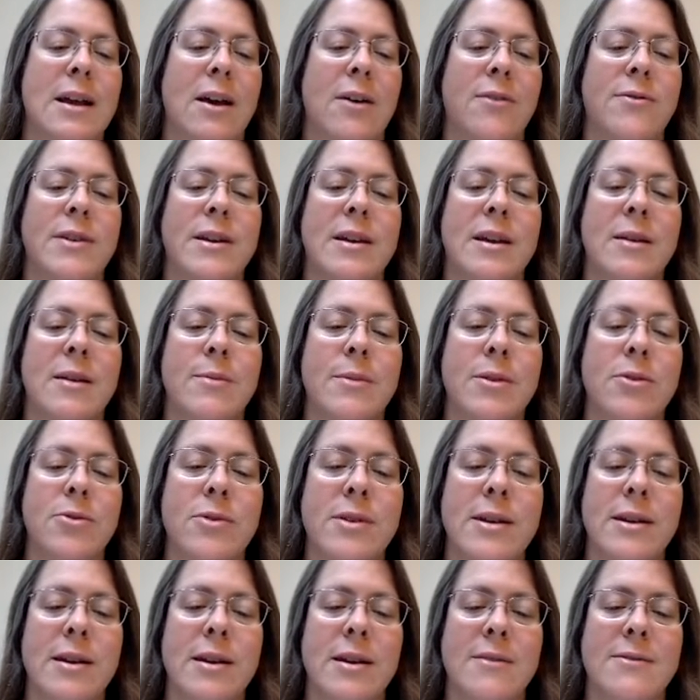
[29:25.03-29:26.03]
of the
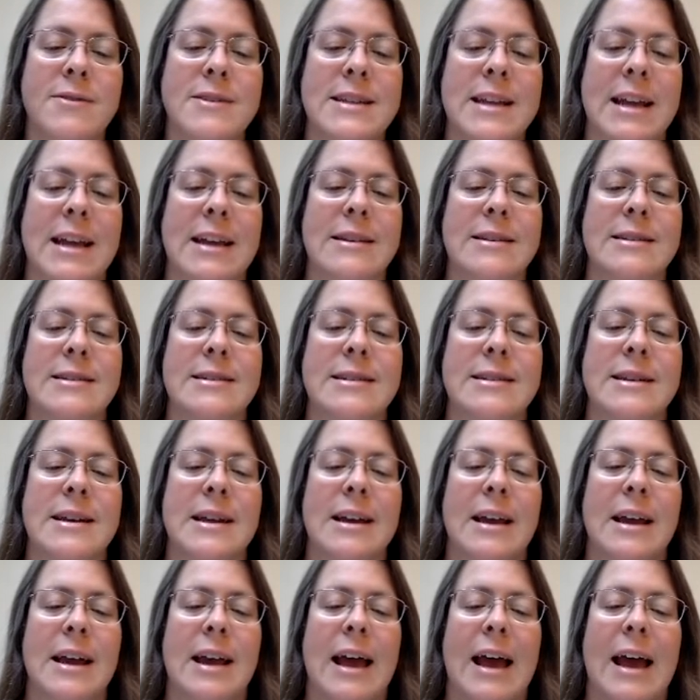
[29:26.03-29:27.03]
communion of saints
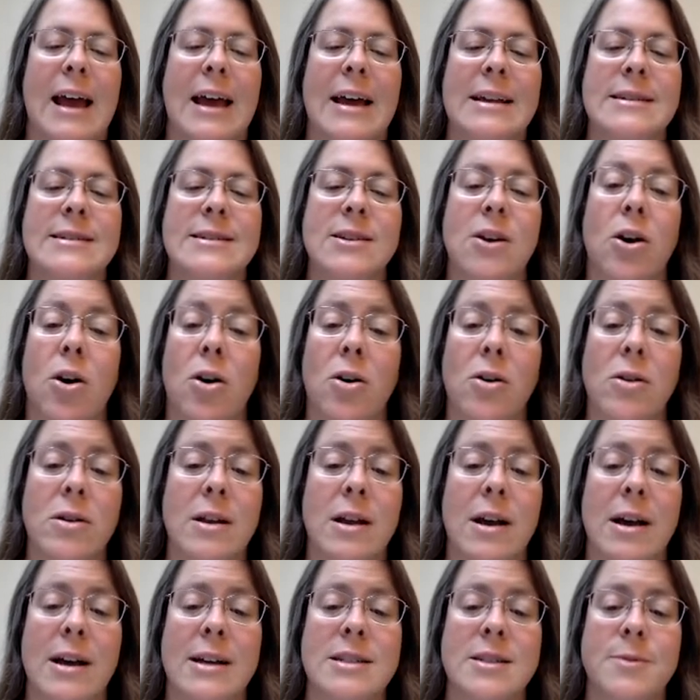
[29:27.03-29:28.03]
as all
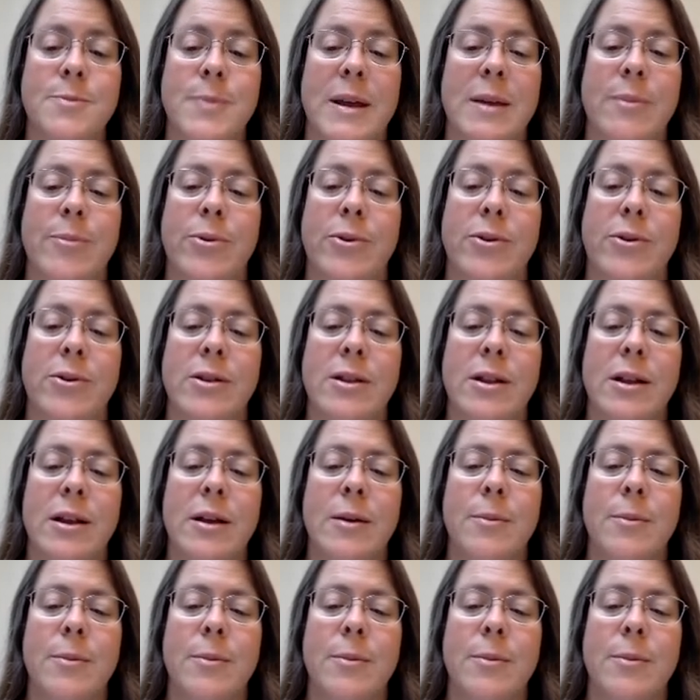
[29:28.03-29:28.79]
God's people,